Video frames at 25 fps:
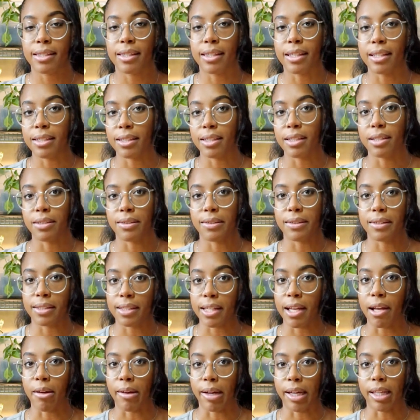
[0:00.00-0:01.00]
This is
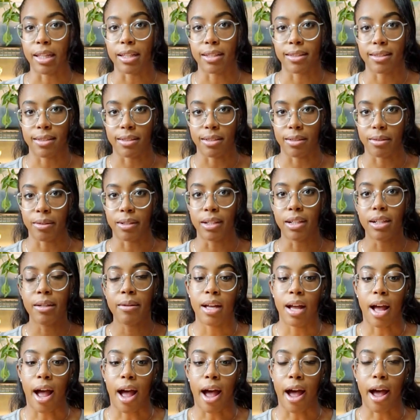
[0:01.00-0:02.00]
just how I like to do it.
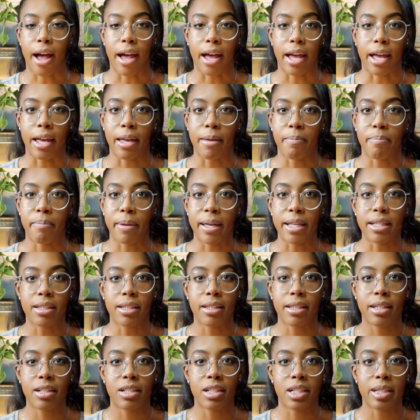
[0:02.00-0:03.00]
I
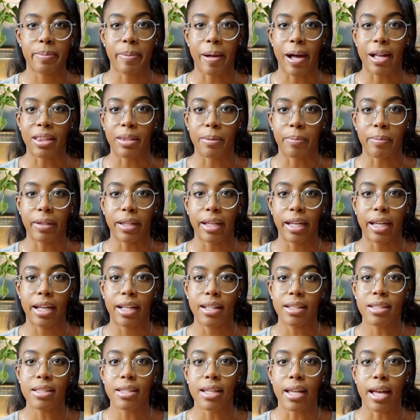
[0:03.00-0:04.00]
basically just pot the
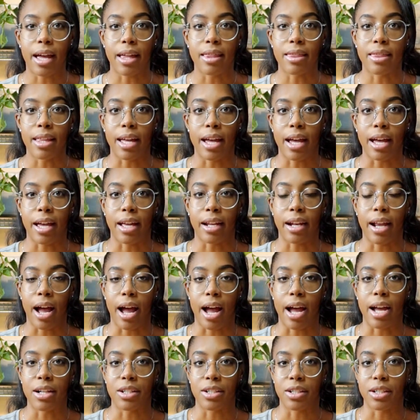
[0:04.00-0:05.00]
plant and then
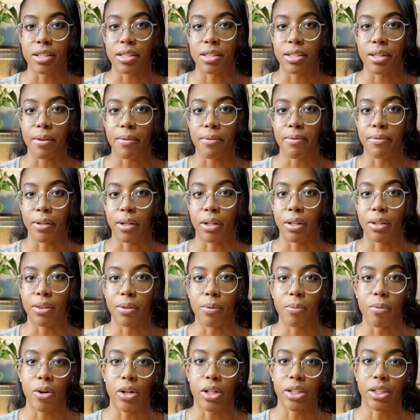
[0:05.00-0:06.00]
I just fill
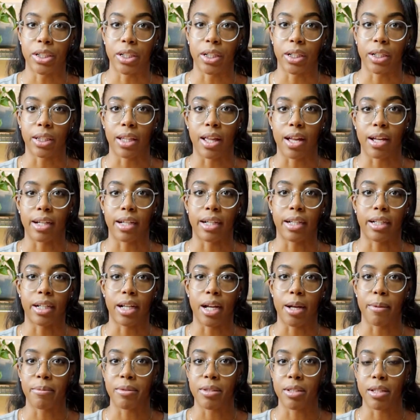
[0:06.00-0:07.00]
the water line
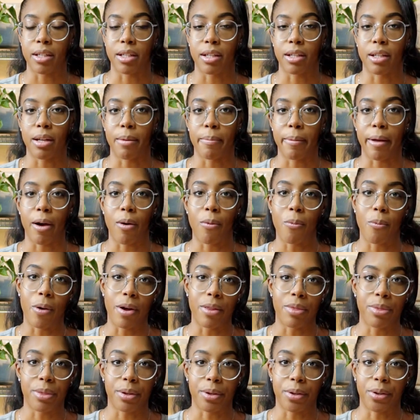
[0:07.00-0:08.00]
up to about
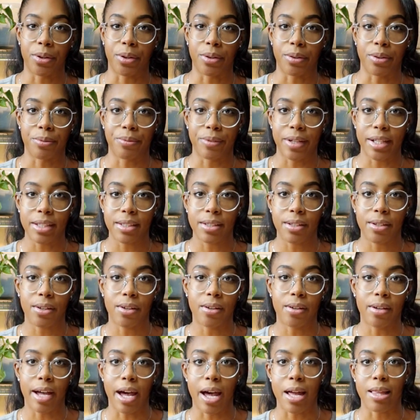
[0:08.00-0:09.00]
1/3 of the
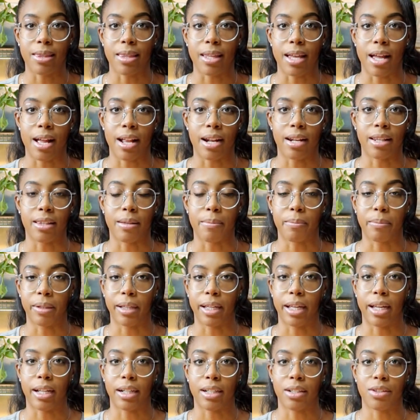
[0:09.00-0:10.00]
vessel, and then the
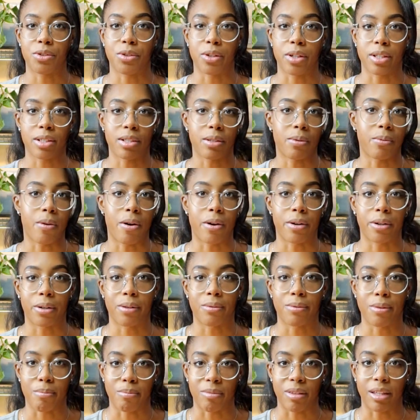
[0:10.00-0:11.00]
plant drinks the water
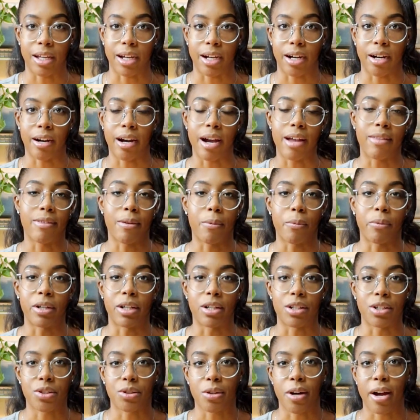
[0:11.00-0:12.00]
from there, and then when
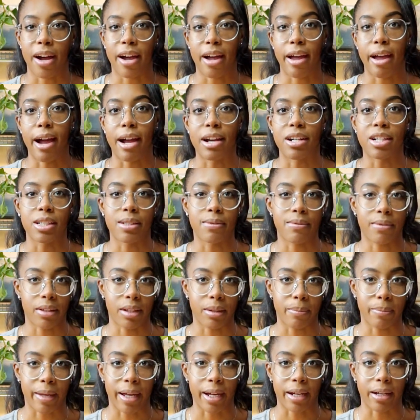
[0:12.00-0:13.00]
it's dry I just fill
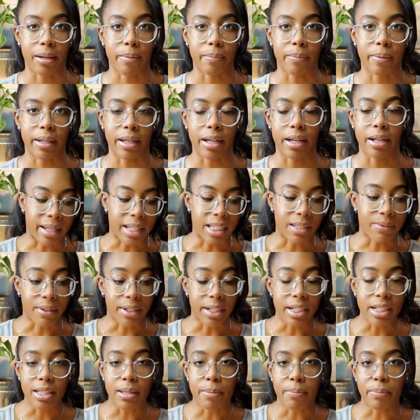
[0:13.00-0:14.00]
it back up again. It's
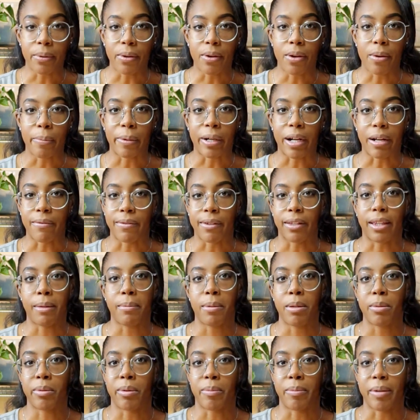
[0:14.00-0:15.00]
very simple, but I feel
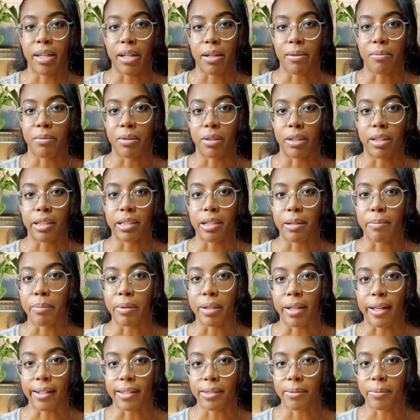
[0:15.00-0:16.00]
like people make it really
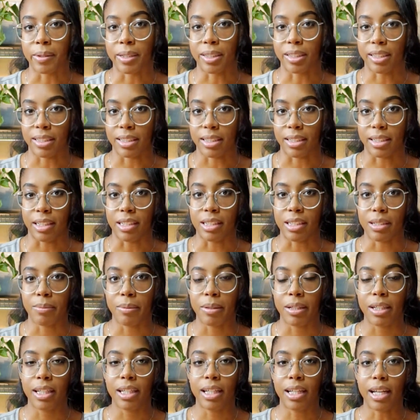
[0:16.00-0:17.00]
complex when it doesn't need to
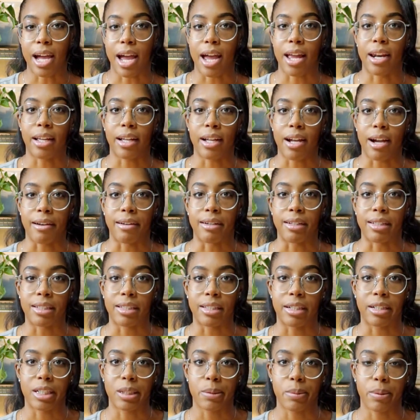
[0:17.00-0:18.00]
be, and it kind of
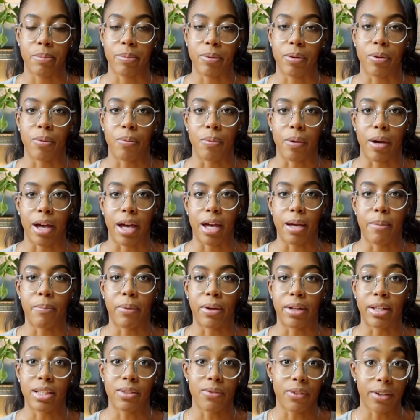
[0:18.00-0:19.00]
scares people away,
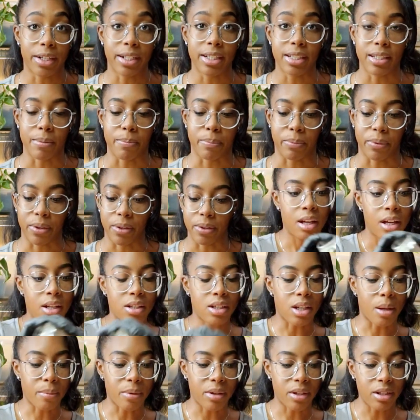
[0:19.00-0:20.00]
but it's very simple.
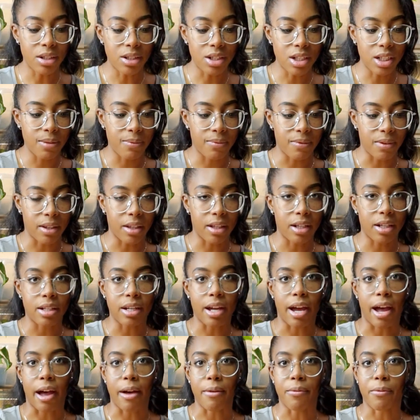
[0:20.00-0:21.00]
So I'm gonna just fill it
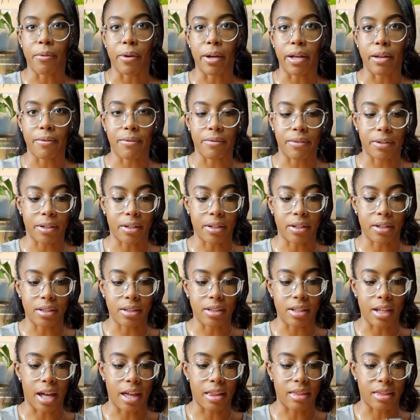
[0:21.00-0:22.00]
halfway
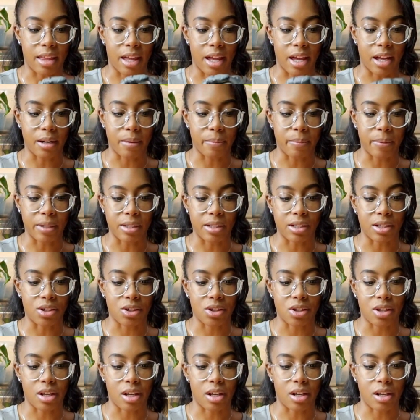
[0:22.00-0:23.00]
first and then
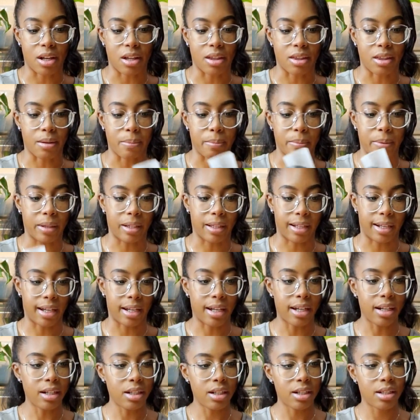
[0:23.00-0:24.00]
position the
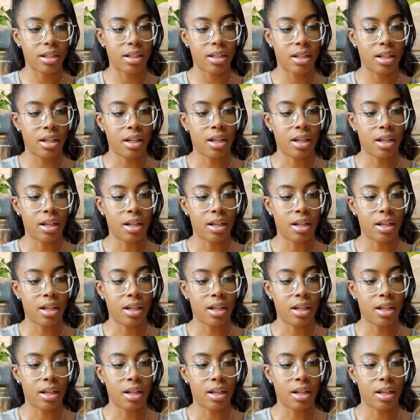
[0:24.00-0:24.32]
plant